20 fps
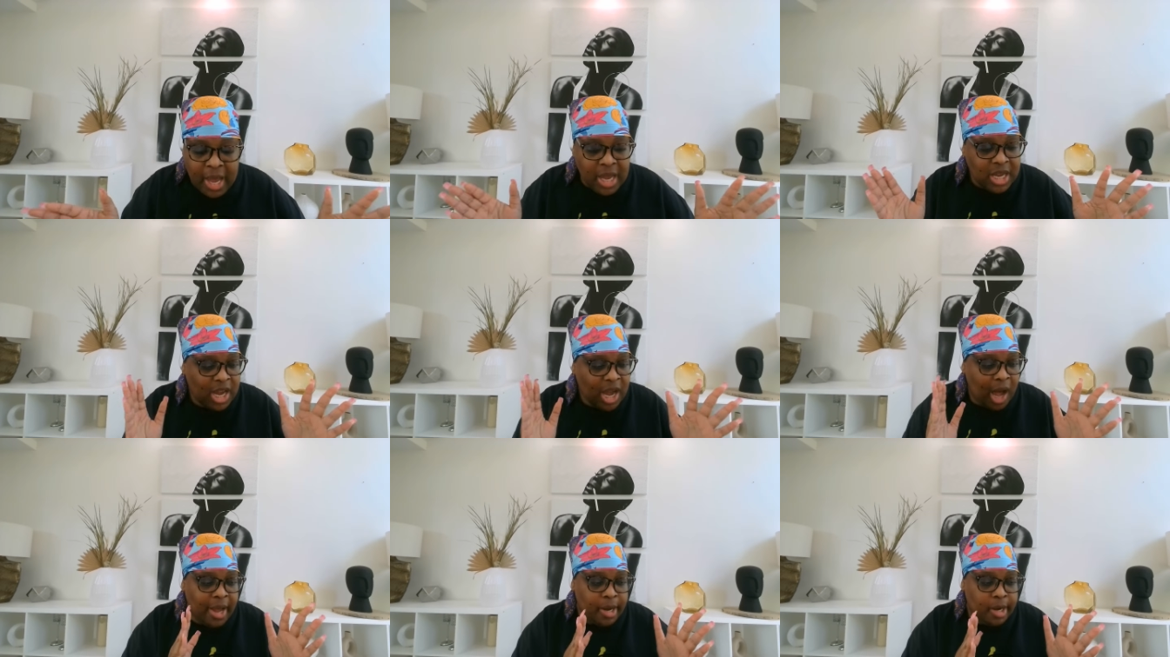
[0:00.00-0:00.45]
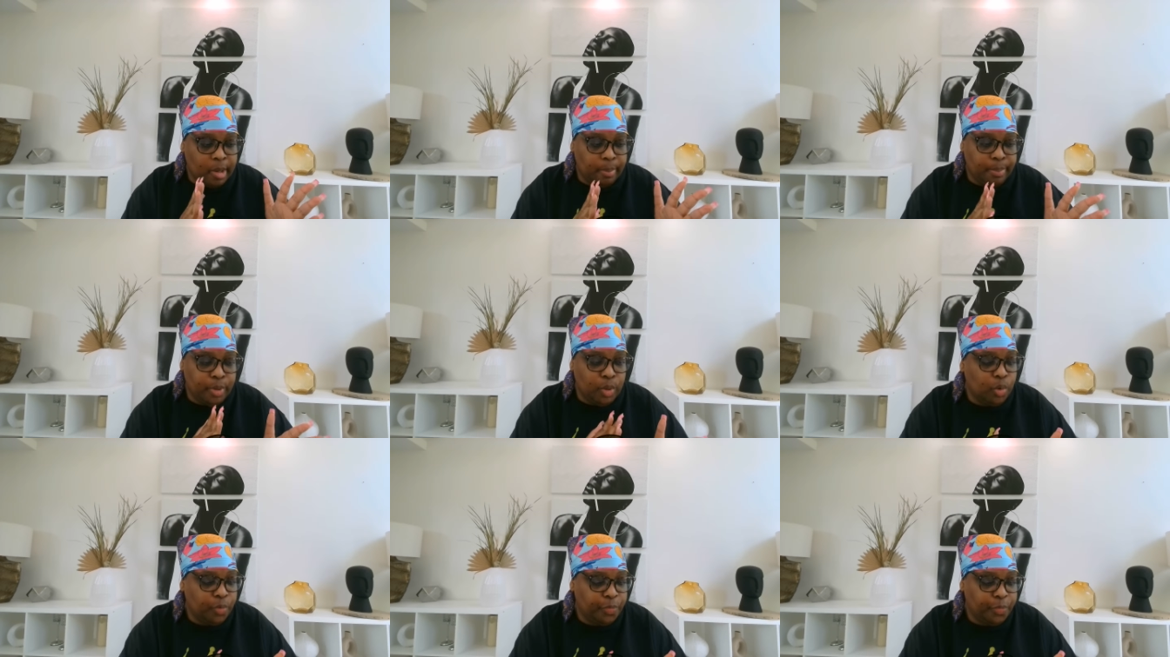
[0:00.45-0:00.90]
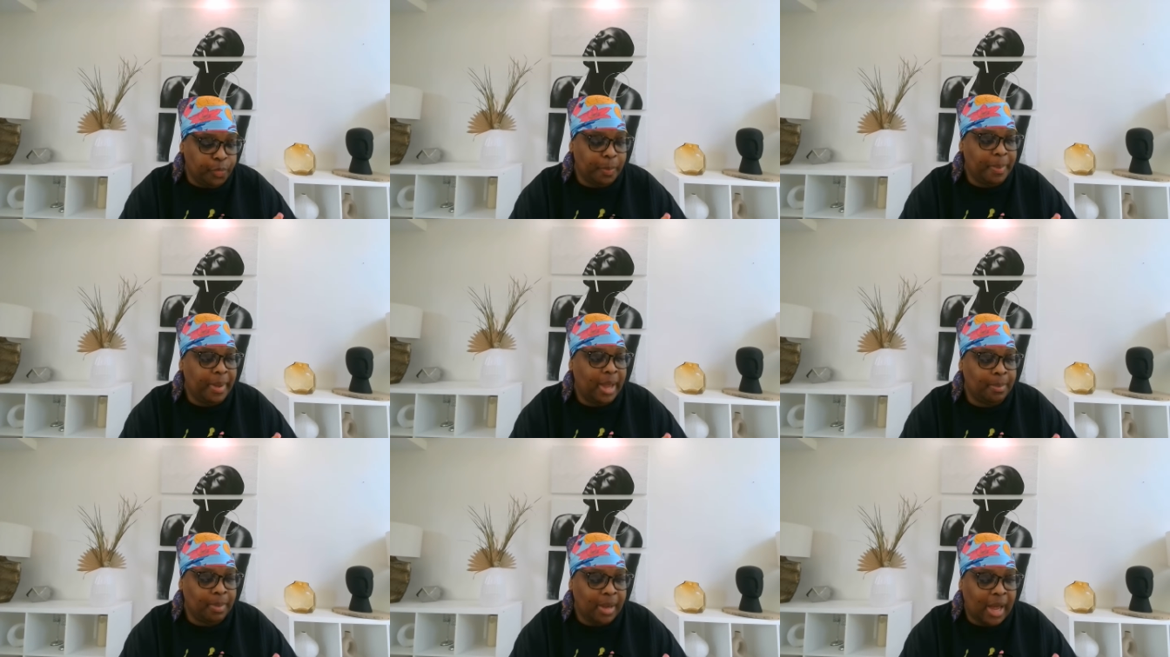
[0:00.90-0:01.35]
Y'all had a beautiful
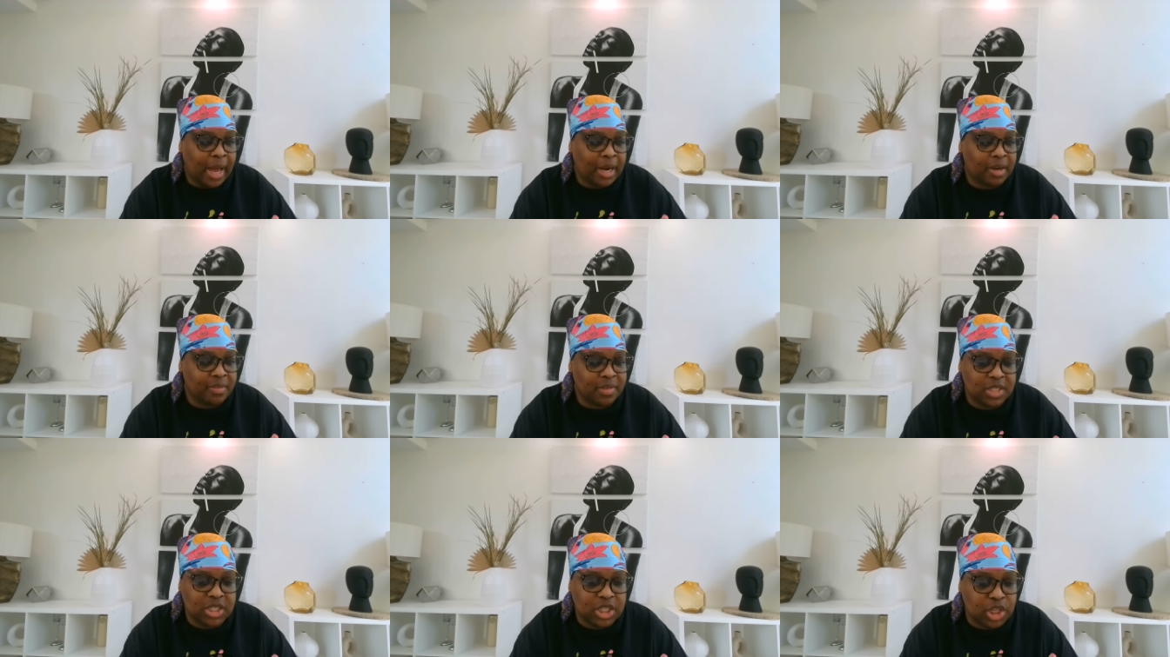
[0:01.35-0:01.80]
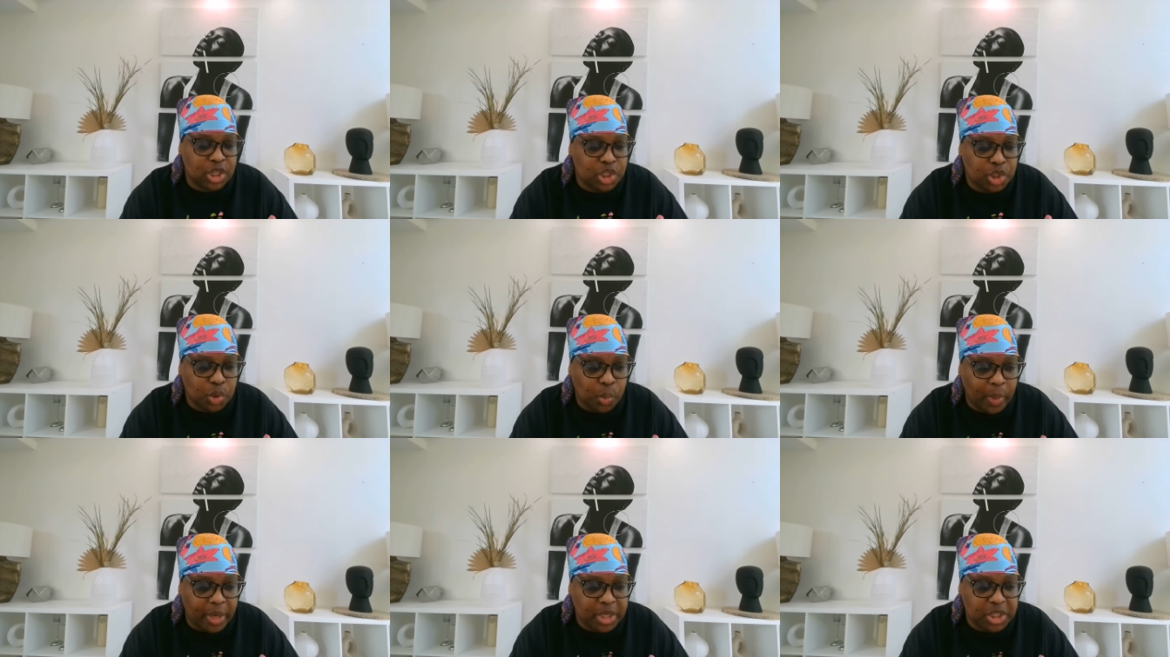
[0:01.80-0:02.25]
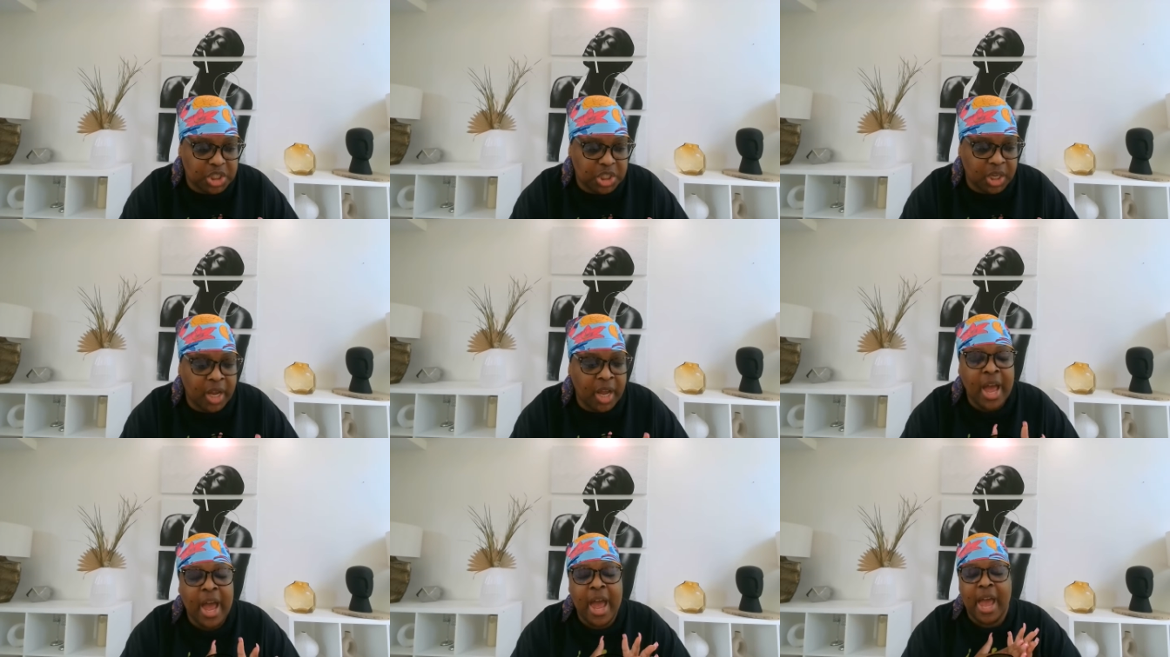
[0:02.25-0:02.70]
baby out of the
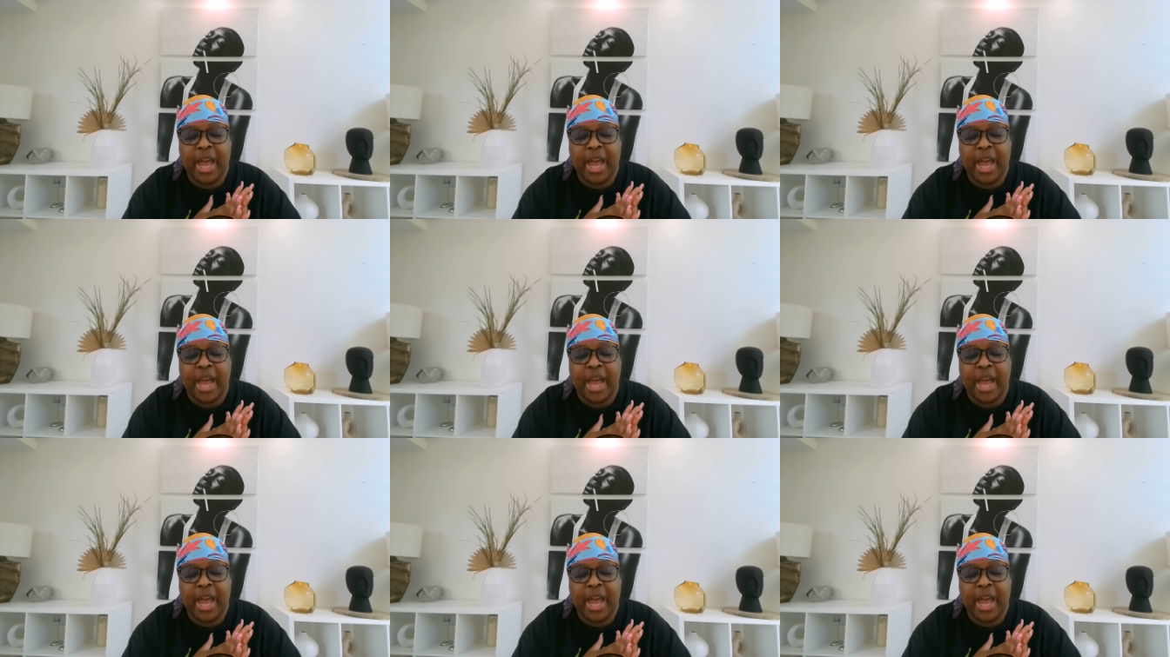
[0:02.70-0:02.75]
situation,